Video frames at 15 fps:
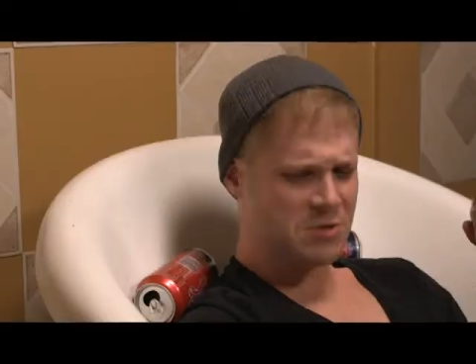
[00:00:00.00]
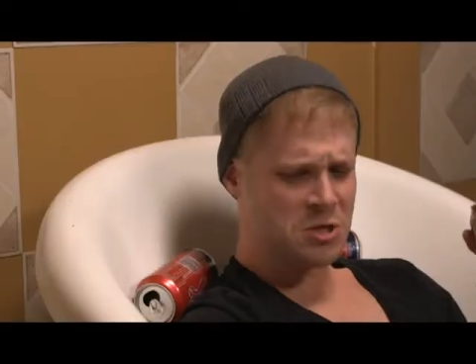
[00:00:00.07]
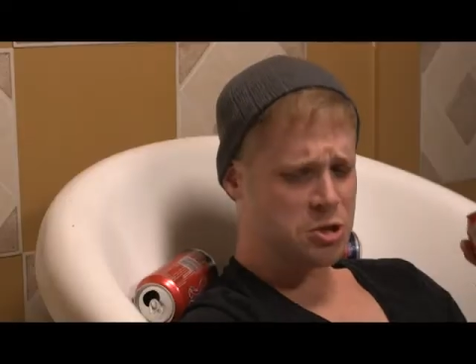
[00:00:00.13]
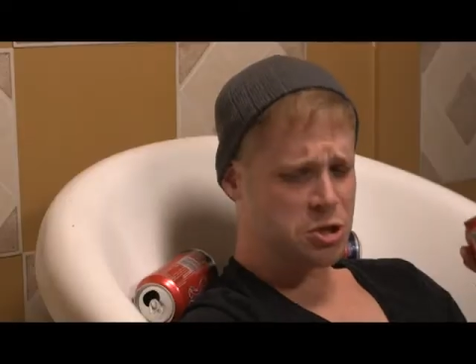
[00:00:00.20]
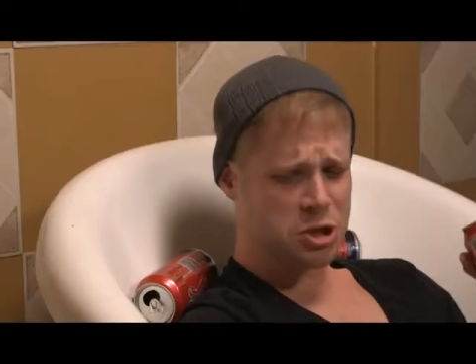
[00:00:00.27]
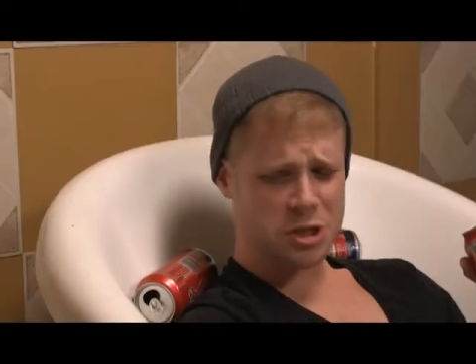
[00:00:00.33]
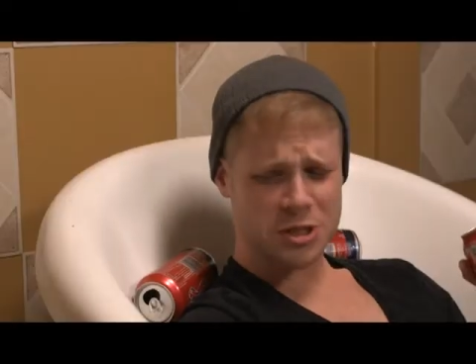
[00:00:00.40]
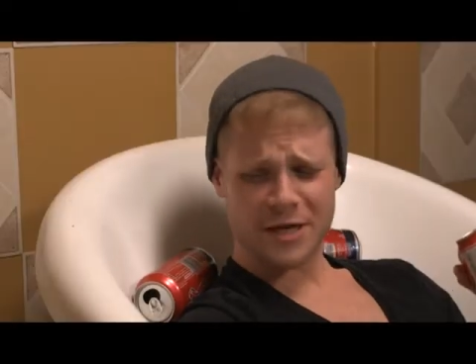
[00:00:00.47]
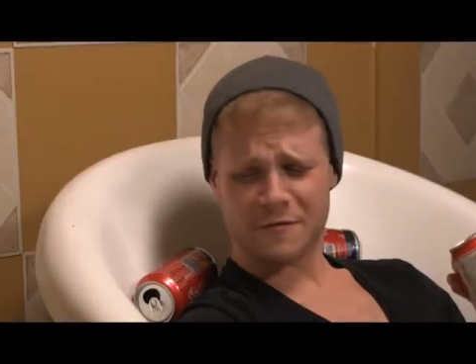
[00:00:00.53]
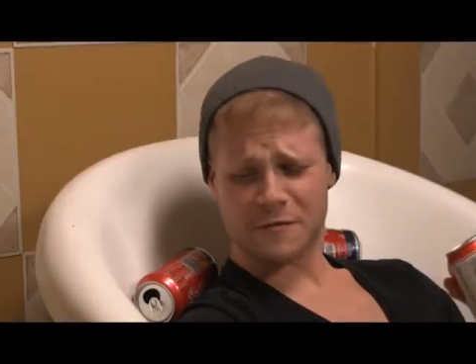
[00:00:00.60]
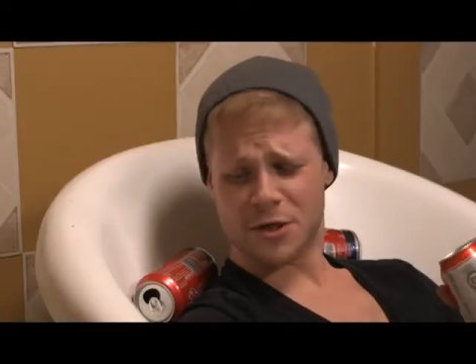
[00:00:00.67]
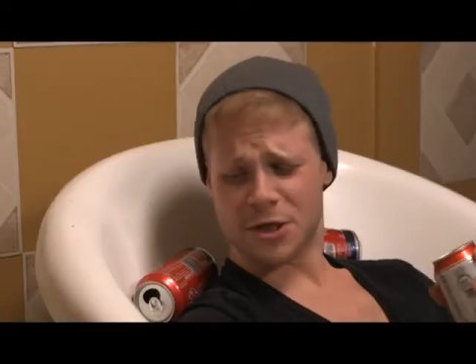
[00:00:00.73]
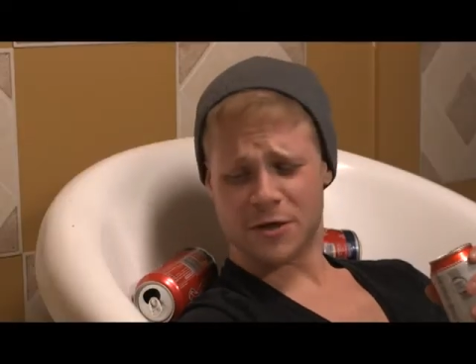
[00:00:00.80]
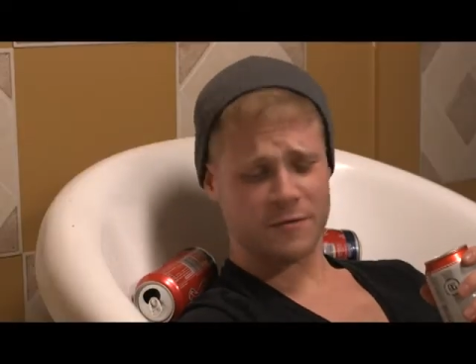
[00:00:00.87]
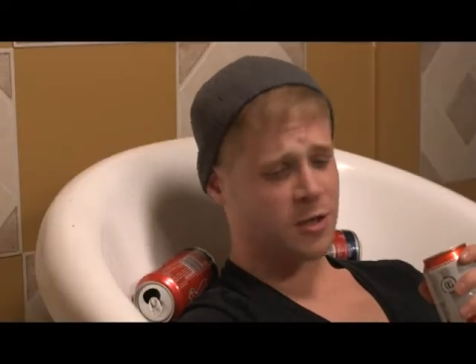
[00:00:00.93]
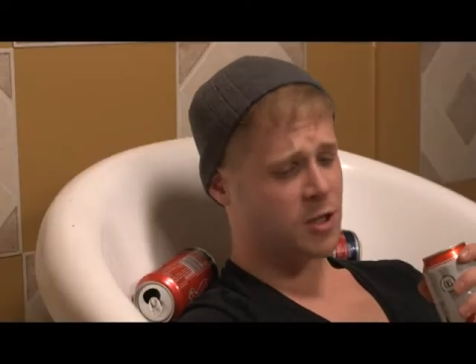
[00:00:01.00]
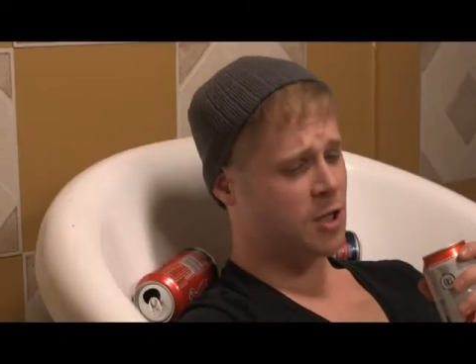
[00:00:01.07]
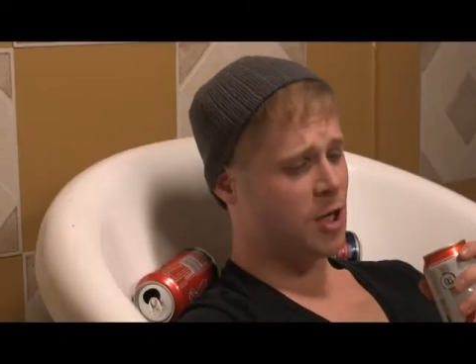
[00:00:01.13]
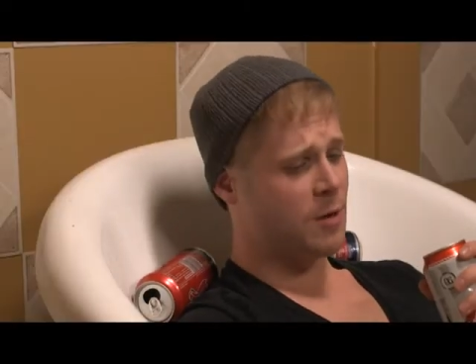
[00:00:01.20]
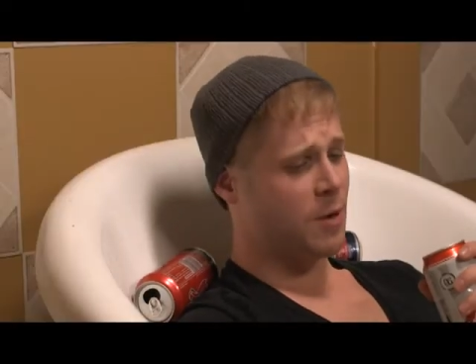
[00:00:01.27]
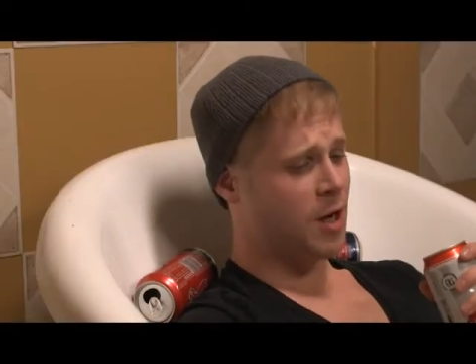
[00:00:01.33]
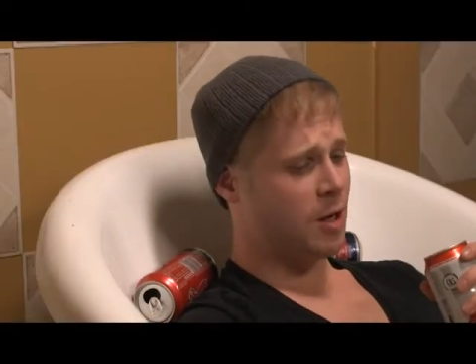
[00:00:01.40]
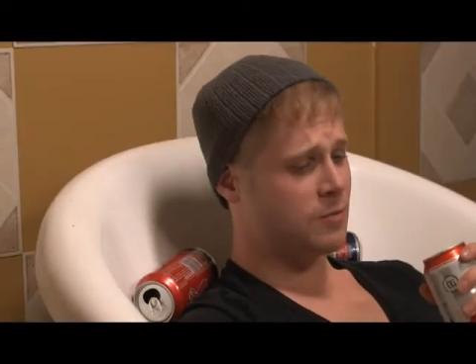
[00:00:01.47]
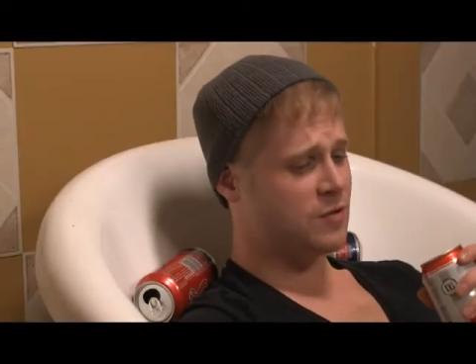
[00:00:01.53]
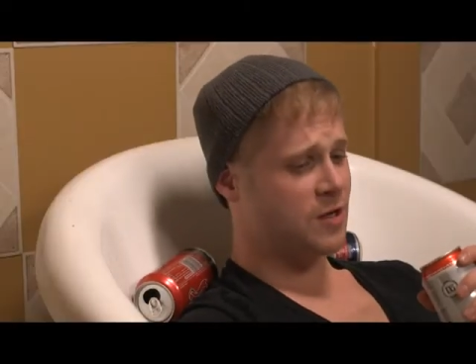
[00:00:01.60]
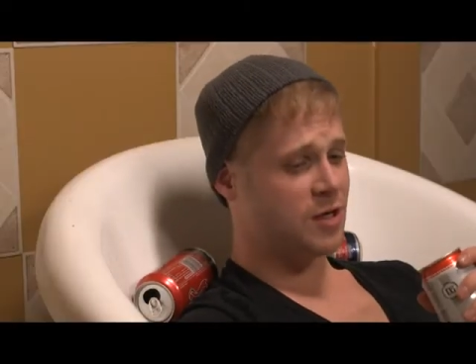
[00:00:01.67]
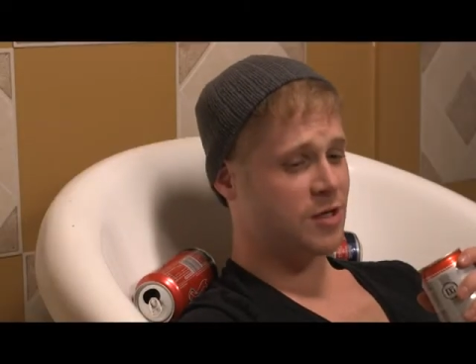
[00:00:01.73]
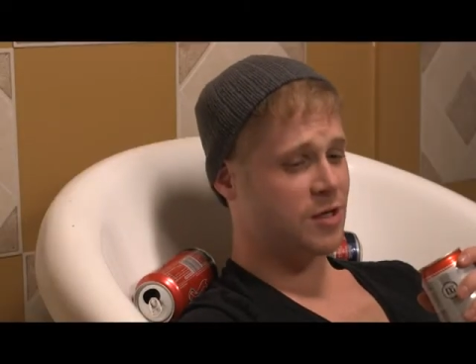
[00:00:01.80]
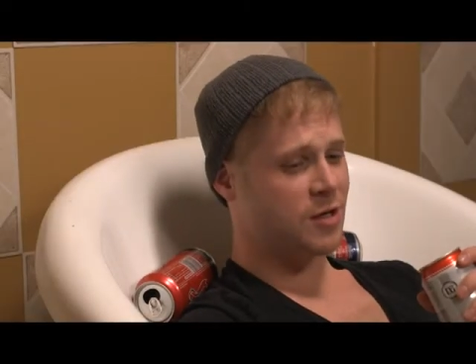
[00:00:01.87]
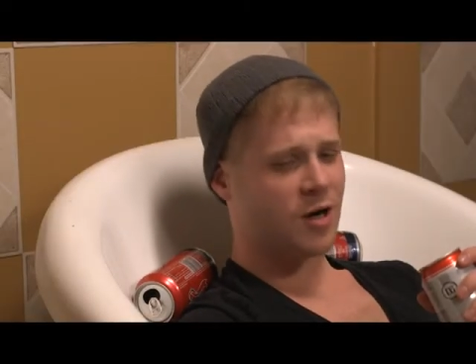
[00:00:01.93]
You should definitely give it a go, mate. I'm
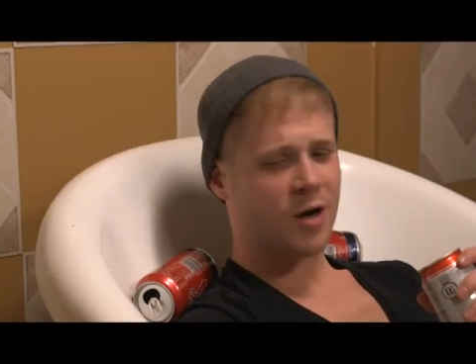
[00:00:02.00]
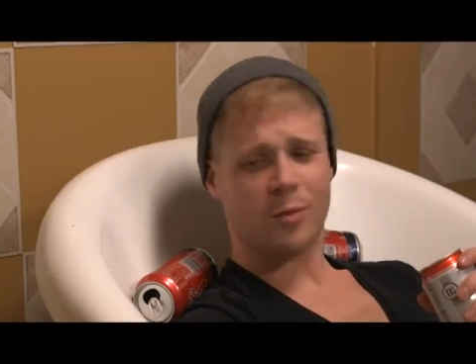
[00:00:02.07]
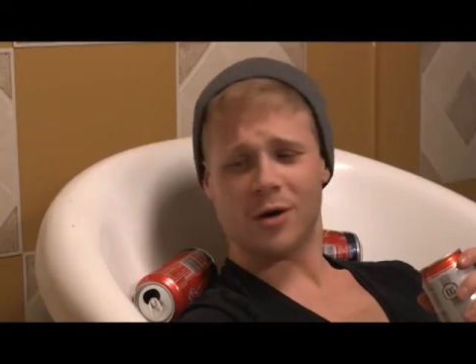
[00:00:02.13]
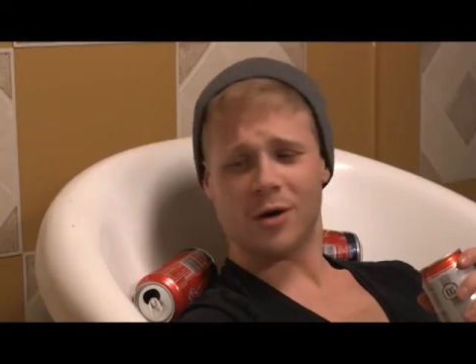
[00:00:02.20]
telling you. Come ben,